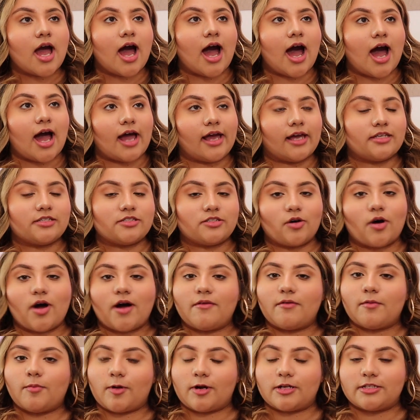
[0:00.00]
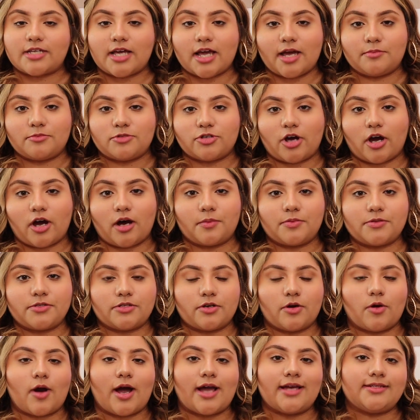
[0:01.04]
I still have a part-time job,
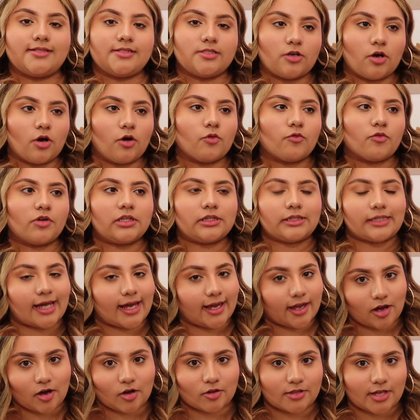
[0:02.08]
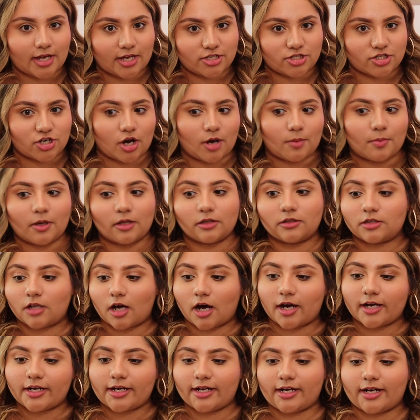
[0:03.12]
so I still rely on that job a
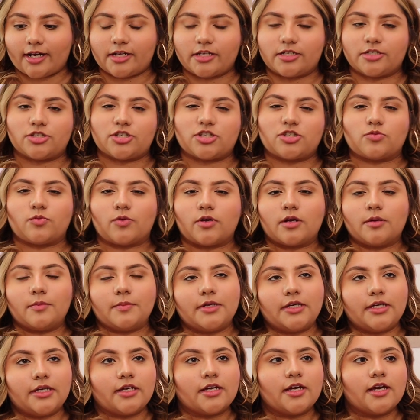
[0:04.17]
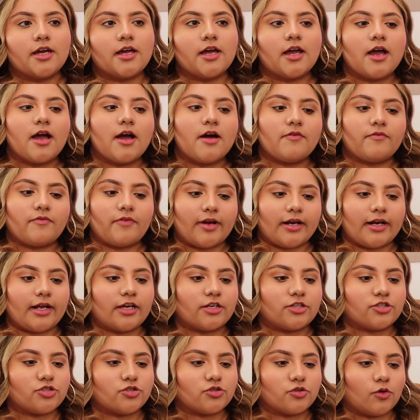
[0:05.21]
lot, and I just want to be
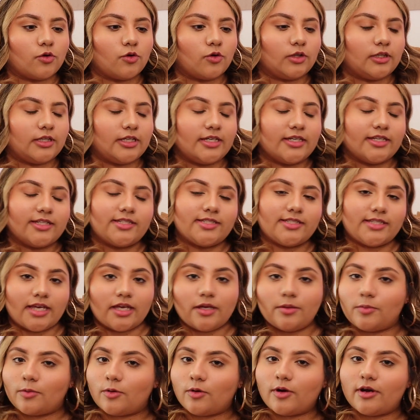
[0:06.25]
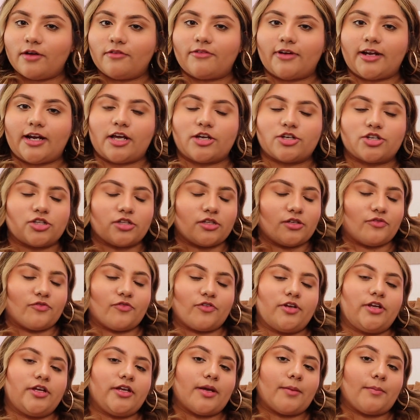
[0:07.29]
financially stable and financially
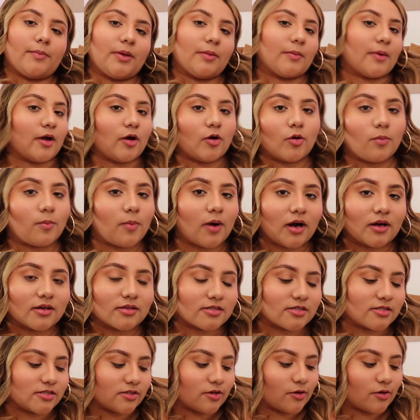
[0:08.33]
free and be my own boss.